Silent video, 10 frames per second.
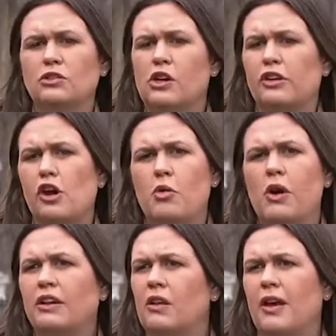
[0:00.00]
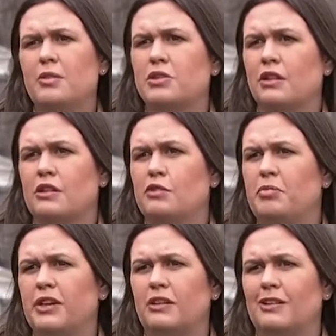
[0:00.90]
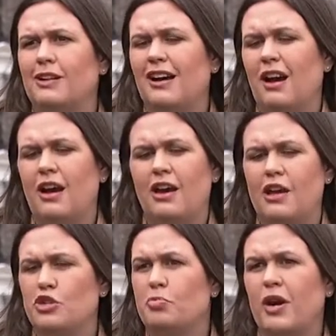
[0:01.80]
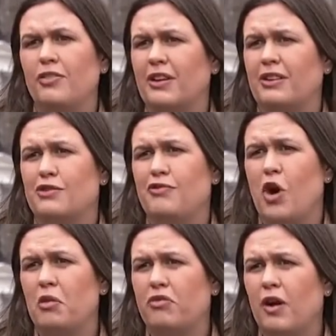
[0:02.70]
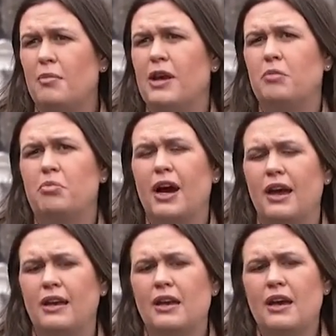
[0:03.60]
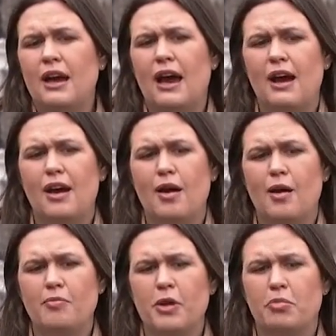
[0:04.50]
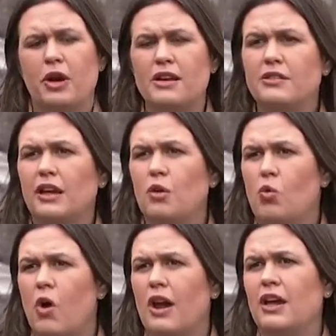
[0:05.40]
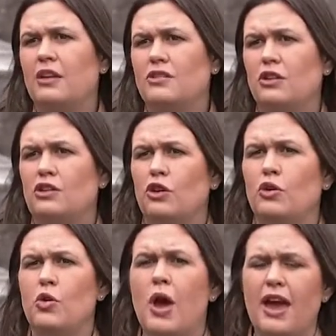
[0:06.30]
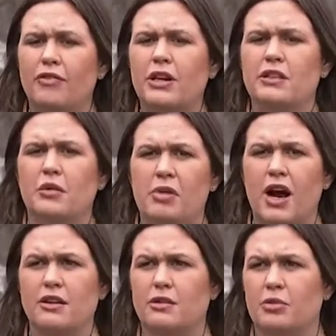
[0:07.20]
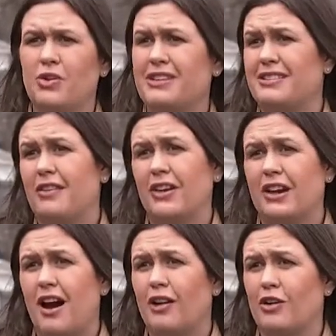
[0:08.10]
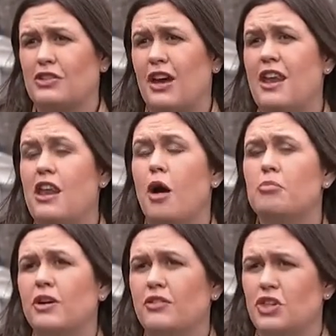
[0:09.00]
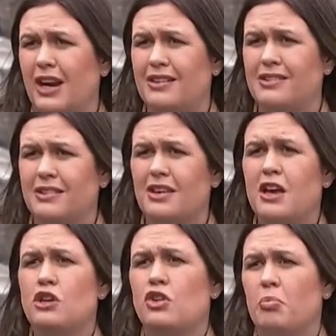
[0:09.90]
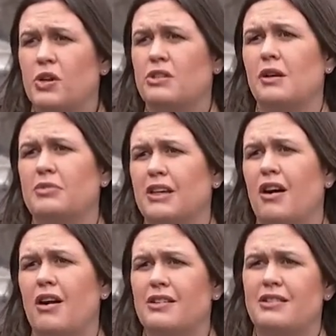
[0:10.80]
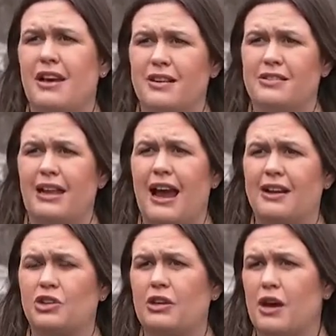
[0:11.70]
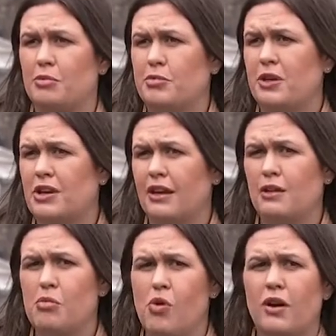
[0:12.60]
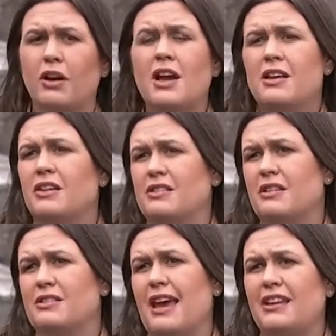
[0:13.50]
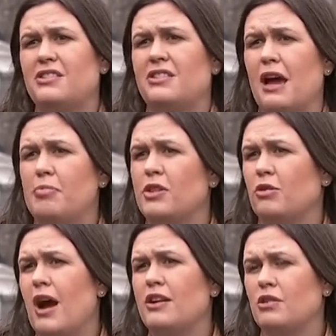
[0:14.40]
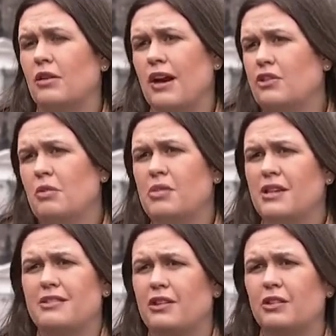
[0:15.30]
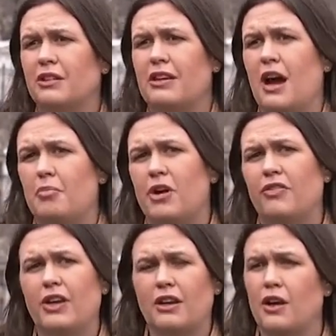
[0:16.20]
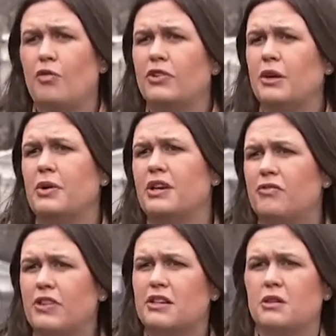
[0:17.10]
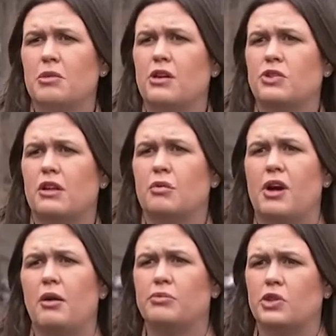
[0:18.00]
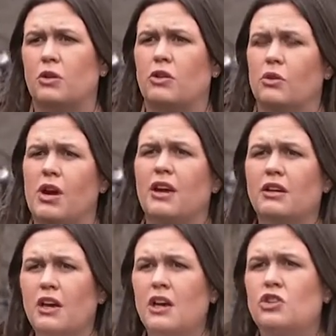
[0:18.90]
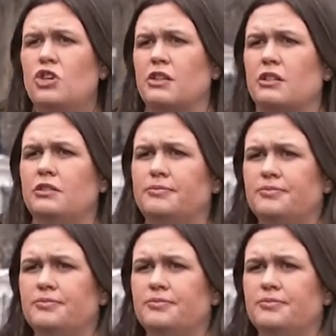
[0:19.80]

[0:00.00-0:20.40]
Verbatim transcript: Look, no one claims that this bill uh, is perfect. It's far from it. But um, the president wanted to do everything possible. He's given Congress a number of chances to put something on his desk that actually helps protect the border. This is a step in the right direction, but it's certainly not perfect. And hopefully we can fix some of those other problems along the way. What's your response to?